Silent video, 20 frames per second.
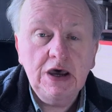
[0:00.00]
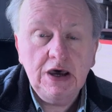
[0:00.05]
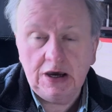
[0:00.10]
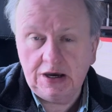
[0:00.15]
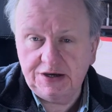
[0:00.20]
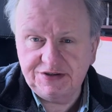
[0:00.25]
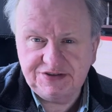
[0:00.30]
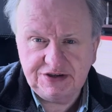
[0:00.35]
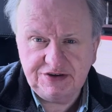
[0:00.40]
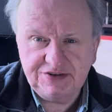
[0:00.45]

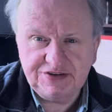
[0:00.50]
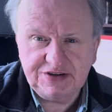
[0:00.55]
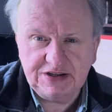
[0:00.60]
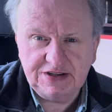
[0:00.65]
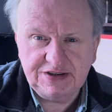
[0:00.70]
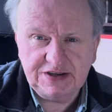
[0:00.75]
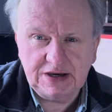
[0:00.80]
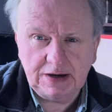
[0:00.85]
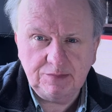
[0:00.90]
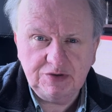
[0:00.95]
It's a
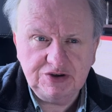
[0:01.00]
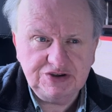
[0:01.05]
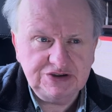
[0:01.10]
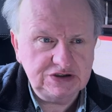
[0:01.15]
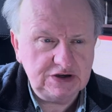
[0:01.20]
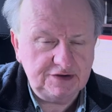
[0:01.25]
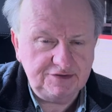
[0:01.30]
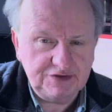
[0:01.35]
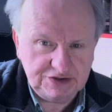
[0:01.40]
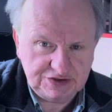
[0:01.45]
utility app which
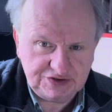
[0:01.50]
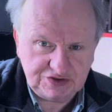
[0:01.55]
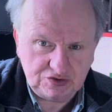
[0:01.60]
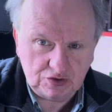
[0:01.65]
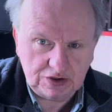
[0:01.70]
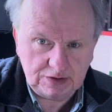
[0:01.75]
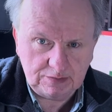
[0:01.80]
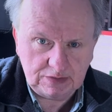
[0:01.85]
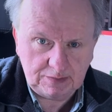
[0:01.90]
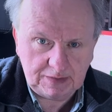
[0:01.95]
I've
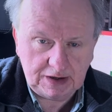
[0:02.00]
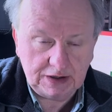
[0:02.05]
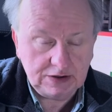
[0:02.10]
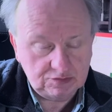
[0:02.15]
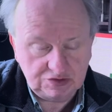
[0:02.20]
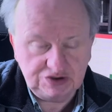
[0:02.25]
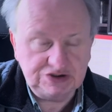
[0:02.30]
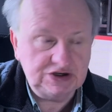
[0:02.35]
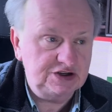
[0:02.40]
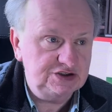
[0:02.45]
installed on my Mac, and
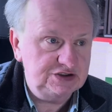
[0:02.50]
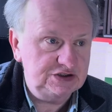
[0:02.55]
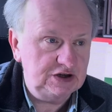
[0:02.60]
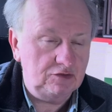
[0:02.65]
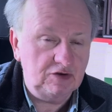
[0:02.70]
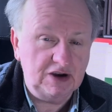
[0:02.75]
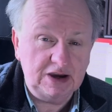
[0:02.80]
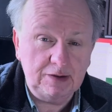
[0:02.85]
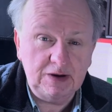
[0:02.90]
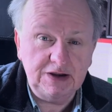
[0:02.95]
which actually I
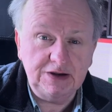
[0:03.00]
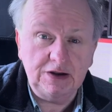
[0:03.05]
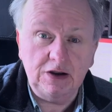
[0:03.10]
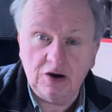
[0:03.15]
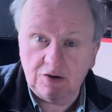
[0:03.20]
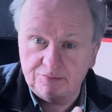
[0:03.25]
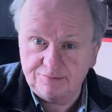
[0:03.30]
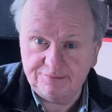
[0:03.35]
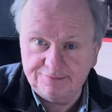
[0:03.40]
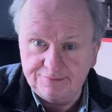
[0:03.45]
recommend a
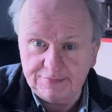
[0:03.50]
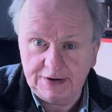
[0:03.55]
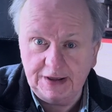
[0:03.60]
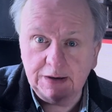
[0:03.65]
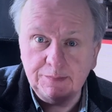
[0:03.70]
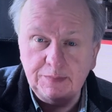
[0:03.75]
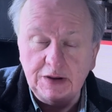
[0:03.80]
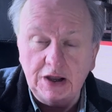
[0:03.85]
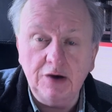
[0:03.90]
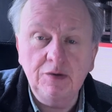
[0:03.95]
lot,
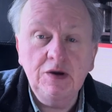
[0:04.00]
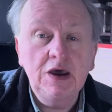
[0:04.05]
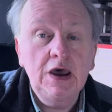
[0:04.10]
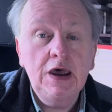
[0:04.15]
link below.